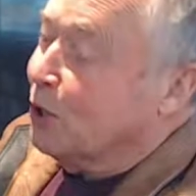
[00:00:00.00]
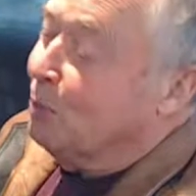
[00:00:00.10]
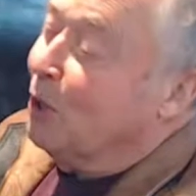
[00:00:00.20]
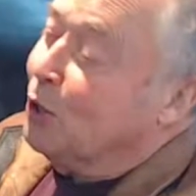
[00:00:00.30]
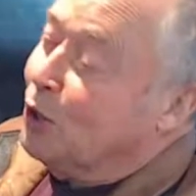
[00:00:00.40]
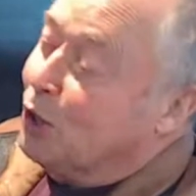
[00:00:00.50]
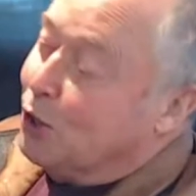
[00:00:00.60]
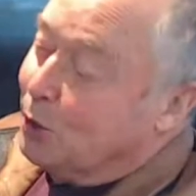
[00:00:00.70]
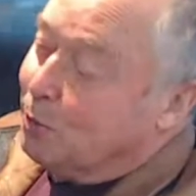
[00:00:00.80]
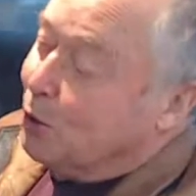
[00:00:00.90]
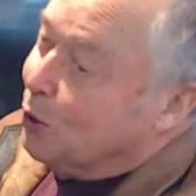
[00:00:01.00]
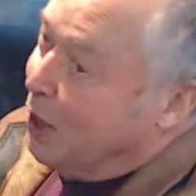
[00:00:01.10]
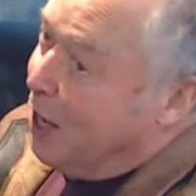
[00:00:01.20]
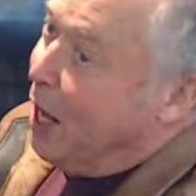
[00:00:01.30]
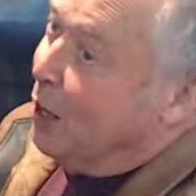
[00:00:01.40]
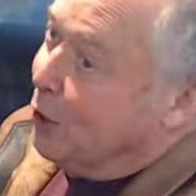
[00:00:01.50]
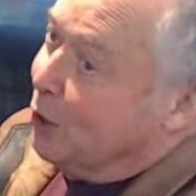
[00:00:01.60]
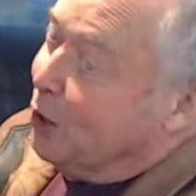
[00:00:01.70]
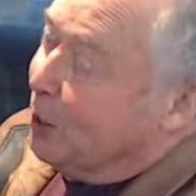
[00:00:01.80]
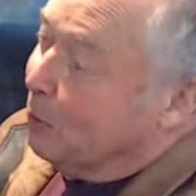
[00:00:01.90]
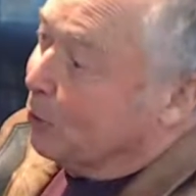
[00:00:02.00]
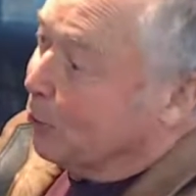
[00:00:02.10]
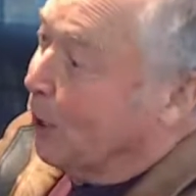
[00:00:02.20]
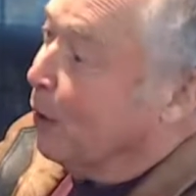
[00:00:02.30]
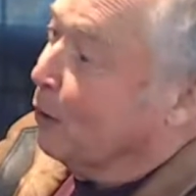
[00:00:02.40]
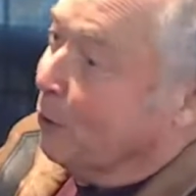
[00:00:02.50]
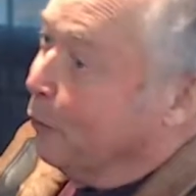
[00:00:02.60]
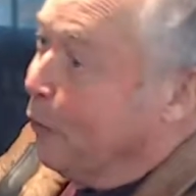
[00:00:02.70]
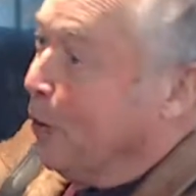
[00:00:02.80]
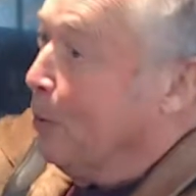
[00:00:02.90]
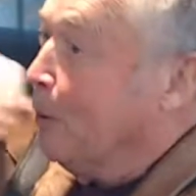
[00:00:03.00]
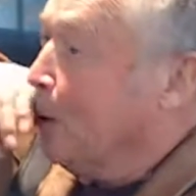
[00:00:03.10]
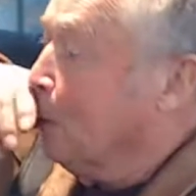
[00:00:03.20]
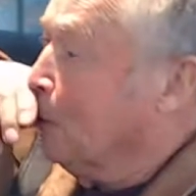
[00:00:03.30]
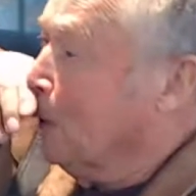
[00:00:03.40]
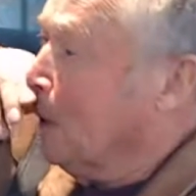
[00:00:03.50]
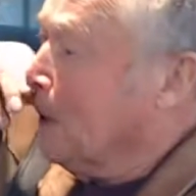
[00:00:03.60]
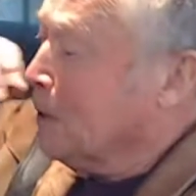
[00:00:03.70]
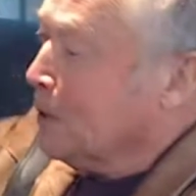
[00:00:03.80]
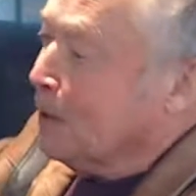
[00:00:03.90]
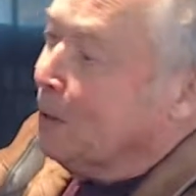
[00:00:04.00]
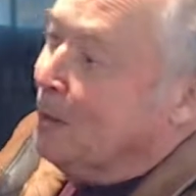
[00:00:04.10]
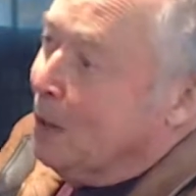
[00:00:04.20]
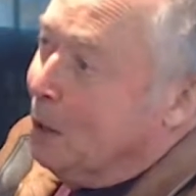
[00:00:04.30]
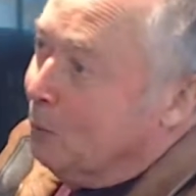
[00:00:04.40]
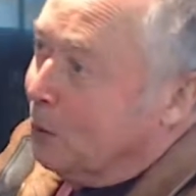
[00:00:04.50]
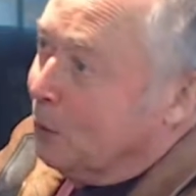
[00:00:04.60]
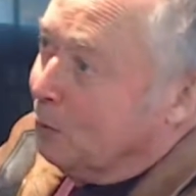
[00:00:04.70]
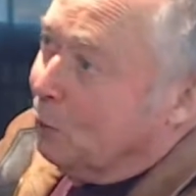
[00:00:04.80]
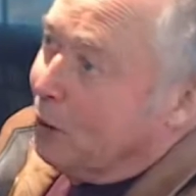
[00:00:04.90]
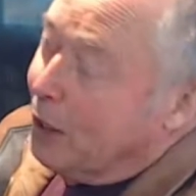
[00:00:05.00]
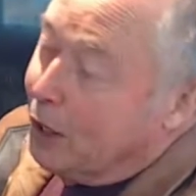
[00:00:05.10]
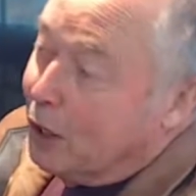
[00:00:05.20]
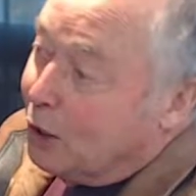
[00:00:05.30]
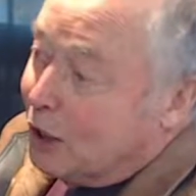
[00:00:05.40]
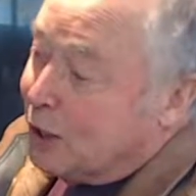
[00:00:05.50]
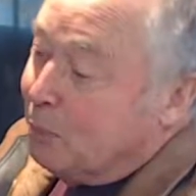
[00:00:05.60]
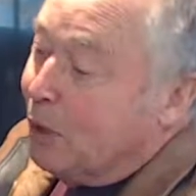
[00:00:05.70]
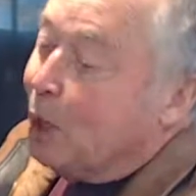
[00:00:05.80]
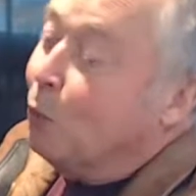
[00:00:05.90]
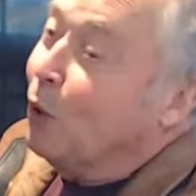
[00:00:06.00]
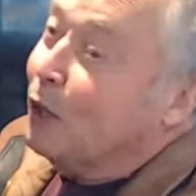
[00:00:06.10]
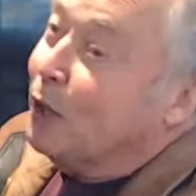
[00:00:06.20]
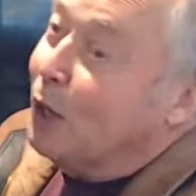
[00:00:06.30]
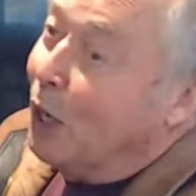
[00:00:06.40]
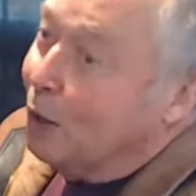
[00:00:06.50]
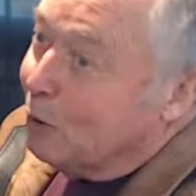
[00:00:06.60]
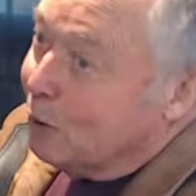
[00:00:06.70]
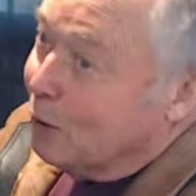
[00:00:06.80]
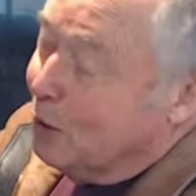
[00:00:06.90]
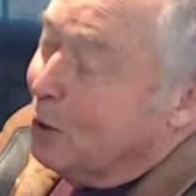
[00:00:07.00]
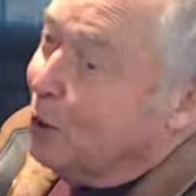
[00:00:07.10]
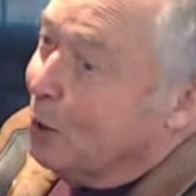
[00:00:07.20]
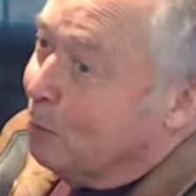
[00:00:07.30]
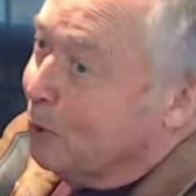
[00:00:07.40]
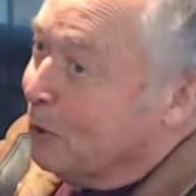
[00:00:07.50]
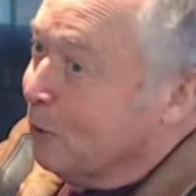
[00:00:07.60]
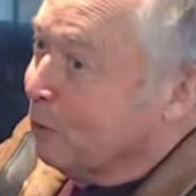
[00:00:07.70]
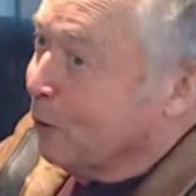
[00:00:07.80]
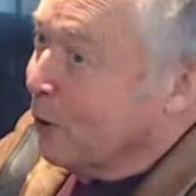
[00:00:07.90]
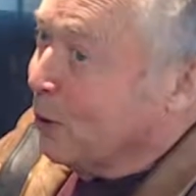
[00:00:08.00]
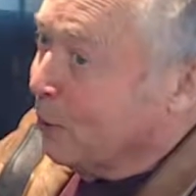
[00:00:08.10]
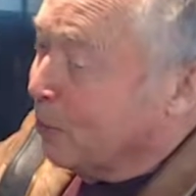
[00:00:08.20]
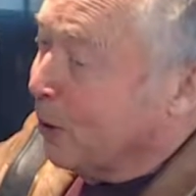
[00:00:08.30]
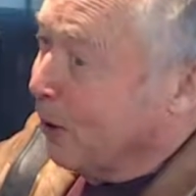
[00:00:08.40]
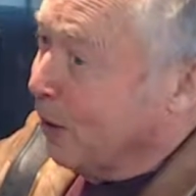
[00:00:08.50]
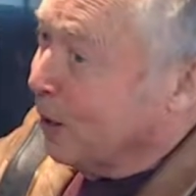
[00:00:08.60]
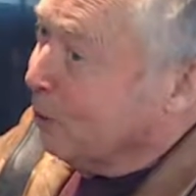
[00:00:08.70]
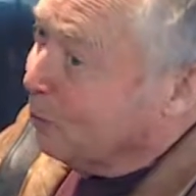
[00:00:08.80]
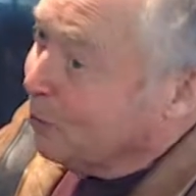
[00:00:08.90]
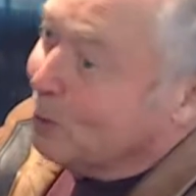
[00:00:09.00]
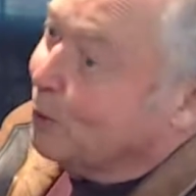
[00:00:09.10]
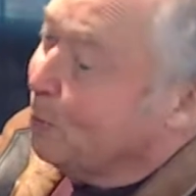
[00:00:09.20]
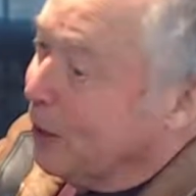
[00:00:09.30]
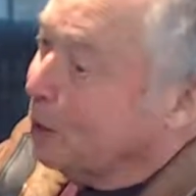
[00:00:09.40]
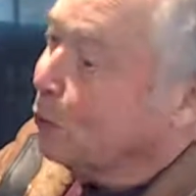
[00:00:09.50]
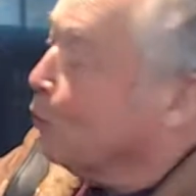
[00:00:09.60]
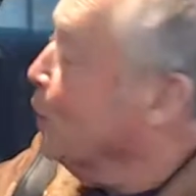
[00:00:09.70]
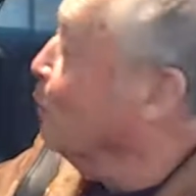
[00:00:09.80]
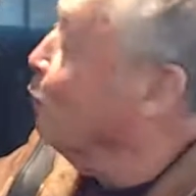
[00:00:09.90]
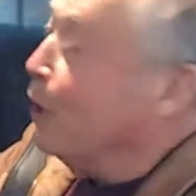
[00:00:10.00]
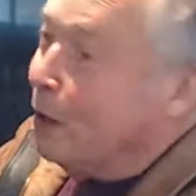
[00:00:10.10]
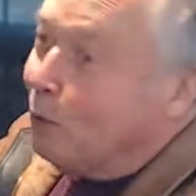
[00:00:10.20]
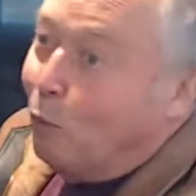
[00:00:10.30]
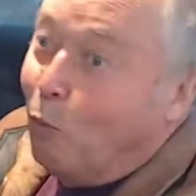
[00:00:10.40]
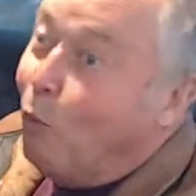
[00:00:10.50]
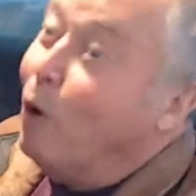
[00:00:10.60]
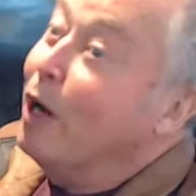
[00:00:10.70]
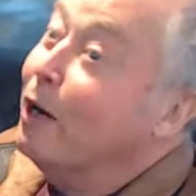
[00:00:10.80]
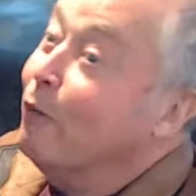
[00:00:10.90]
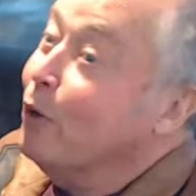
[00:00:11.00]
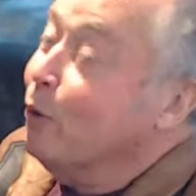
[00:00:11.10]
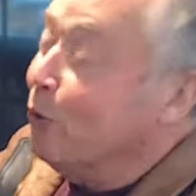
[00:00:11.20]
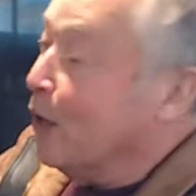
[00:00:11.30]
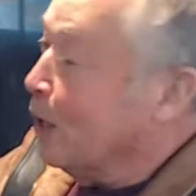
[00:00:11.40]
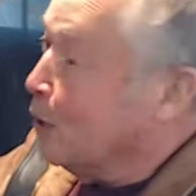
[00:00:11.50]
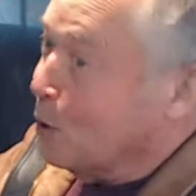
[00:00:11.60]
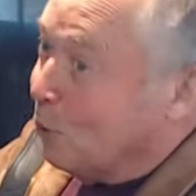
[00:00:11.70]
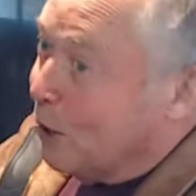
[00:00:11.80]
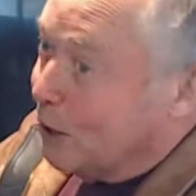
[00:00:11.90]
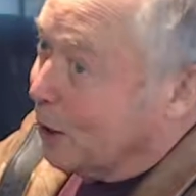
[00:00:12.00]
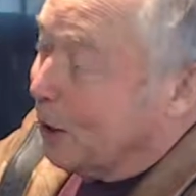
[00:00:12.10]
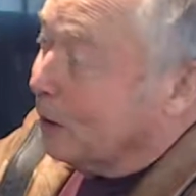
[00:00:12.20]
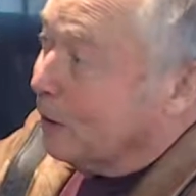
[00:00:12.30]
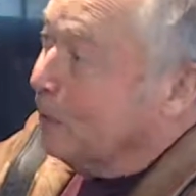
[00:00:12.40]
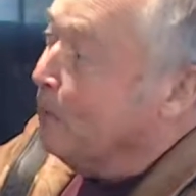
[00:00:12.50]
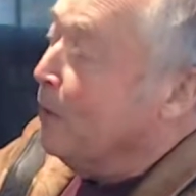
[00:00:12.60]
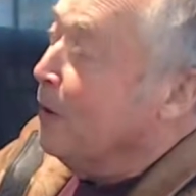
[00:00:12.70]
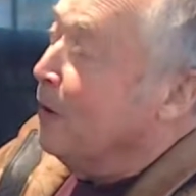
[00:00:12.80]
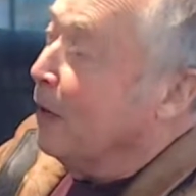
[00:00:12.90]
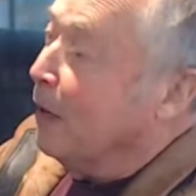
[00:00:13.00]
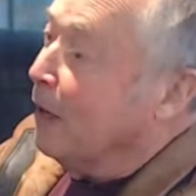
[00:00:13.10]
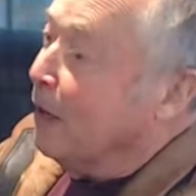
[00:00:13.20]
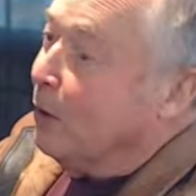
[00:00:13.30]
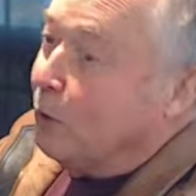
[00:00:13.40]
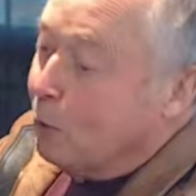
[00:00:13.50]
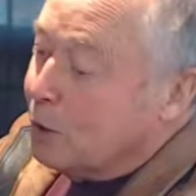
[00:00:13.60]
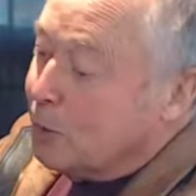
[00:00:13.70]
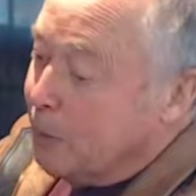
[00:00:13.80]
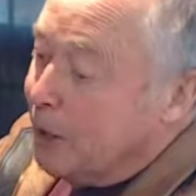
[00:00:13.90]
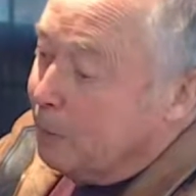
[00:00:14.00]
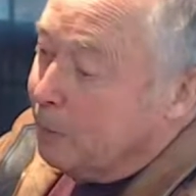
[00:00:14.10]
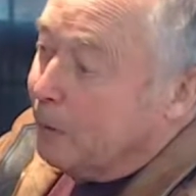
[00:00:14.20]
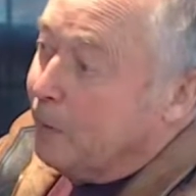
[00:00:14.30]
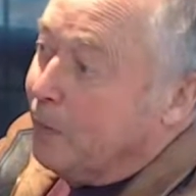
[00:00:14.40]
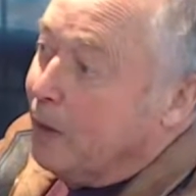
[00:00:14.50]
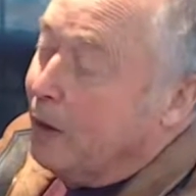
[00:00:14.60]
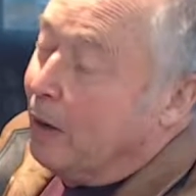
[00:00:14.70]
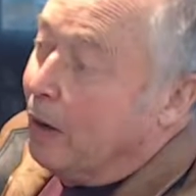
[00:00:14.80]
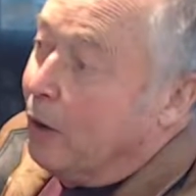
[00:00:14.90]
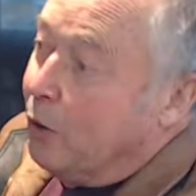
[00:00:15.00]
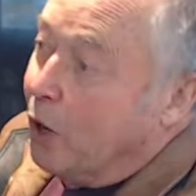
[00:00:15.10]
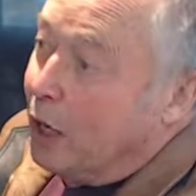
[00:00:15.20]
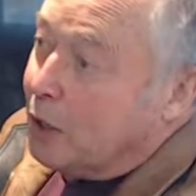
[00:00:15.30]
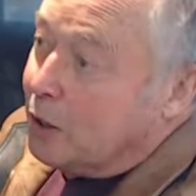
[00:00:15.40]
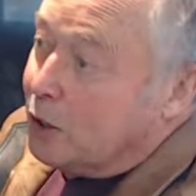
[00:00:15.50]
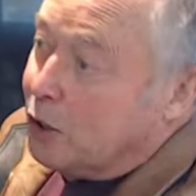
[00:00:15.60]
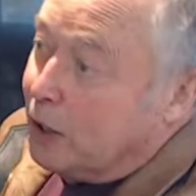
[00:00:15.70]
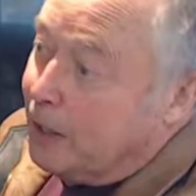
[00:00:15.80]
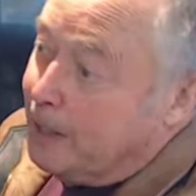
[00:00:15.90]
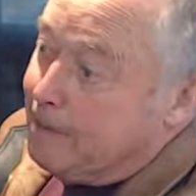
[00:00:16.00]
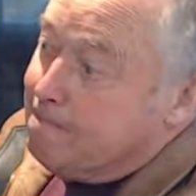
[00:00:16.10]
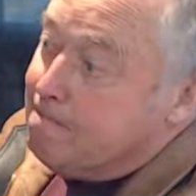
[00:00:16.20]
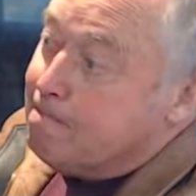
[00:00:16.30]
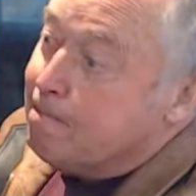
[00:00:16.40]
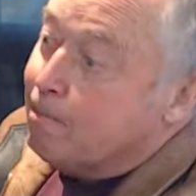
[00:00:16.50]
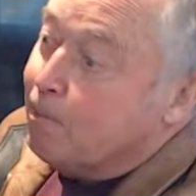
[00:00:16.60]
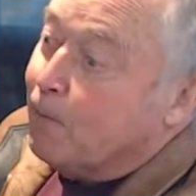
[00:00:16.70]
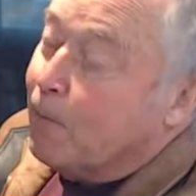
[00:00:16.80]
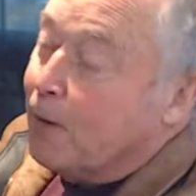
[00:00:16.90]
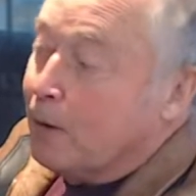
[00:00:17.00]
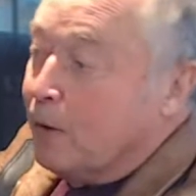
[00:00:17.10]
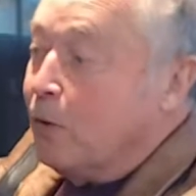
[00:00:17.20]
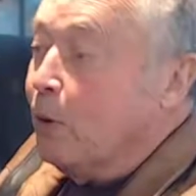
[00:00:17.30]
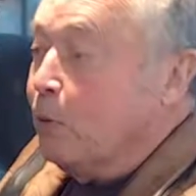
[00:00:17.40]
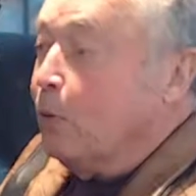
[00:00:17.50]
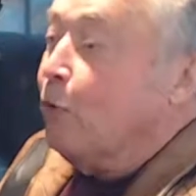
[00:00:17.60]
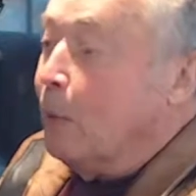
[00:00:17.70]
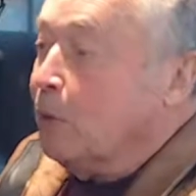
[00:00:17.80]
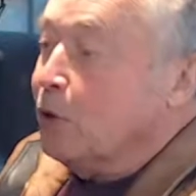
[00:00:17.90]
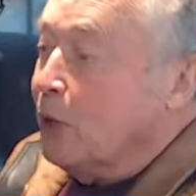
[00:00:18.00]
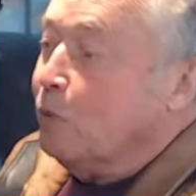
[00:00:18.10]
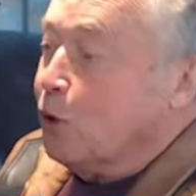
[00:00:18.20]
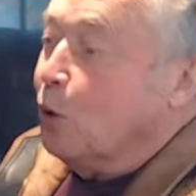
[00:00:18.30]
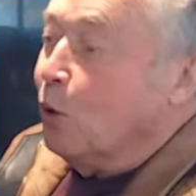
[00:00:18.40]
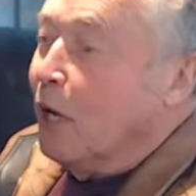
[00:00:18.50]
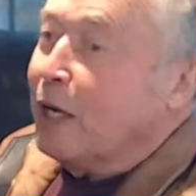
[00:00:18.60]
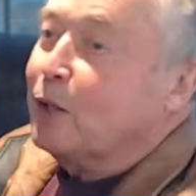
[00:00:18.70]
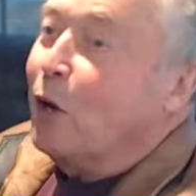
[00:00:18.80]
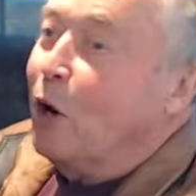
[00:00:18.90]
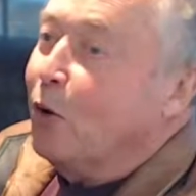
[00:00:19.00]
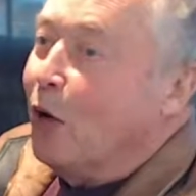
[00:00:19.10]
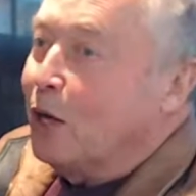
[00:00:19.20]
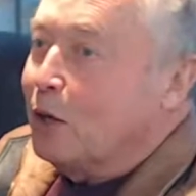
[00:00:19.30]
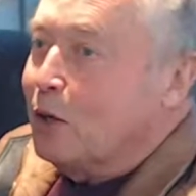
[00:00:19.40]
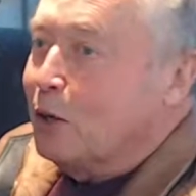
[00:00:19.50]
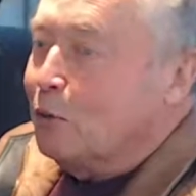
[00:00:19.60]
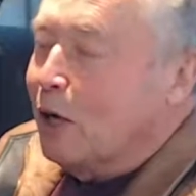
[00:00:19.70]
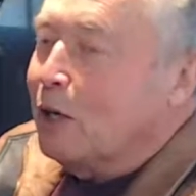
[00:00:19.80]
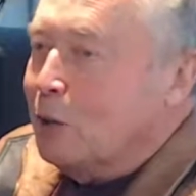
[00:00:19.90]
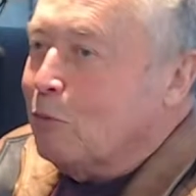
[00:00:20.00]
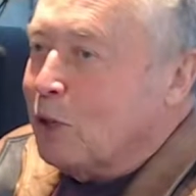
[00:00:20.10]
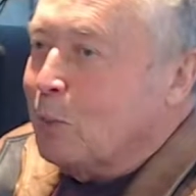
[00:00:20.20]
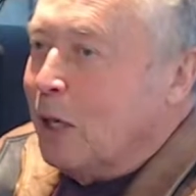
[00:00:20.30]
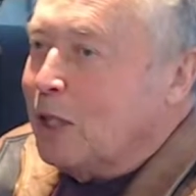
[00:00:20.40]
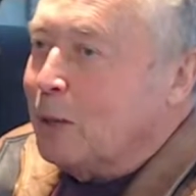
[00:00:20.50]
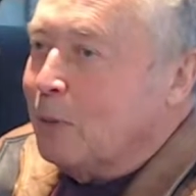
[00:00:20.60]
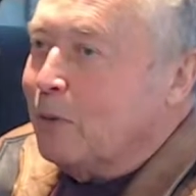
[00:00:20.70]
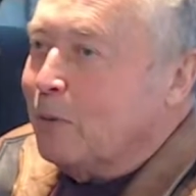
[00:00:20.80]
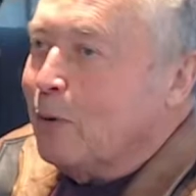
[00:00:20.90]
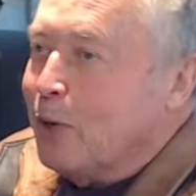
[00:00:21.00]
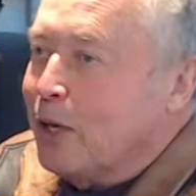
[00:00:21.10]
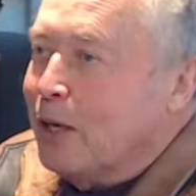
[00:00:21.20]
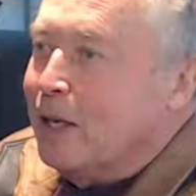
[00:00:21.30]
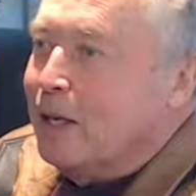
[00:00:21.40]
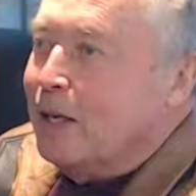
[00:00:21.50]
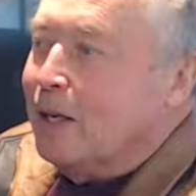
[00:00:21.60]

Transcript: system. Our system is anti-democratic. I don't know if anybody realizes it, and it doesn't matter what color you put in front of the party, whether it's pink, green, red, whatever you think is the right color. Those people are not, the representatives you elect are not directly responsible for the